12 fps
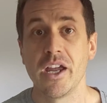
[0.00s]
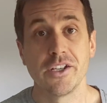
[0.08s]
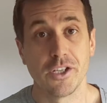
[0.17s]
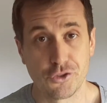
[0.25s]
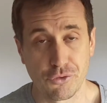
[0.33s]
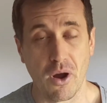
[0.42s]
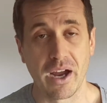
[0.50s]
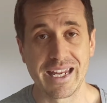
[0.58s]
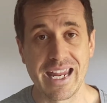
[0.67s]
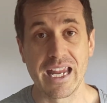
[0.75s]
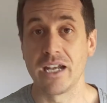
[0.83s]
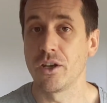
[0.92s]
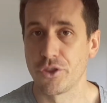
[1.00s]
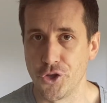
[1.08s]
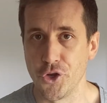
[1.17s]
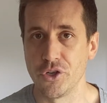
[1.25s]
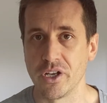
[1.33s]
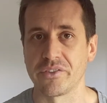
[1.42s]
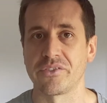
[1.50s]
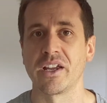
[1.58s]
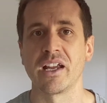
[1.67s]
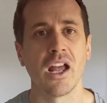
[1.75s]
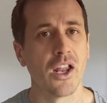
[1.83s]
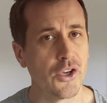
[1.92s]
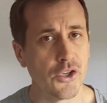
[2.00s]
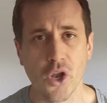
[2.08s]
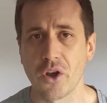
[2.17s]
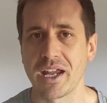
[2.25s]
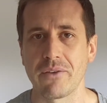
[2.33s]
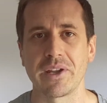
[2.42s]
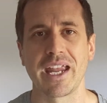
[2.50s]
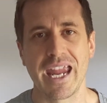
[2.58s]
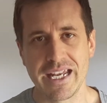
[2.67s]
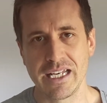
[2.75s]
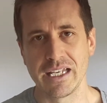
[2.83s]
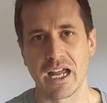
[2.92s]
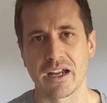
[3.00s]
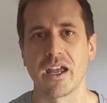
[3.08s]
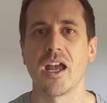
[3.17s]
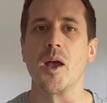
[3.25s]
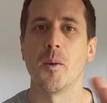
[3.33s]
You try again, third listing, not having any luck,